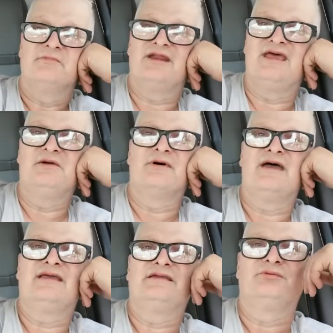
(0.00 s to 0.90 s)
but
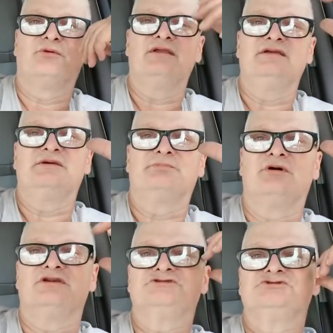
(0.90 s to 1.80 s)
anyway, I just wanted to
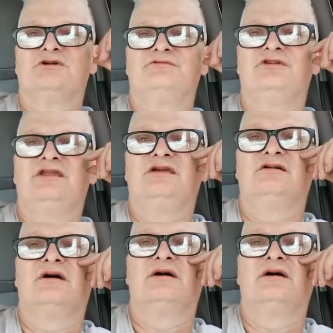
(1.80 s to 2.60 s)
put a short video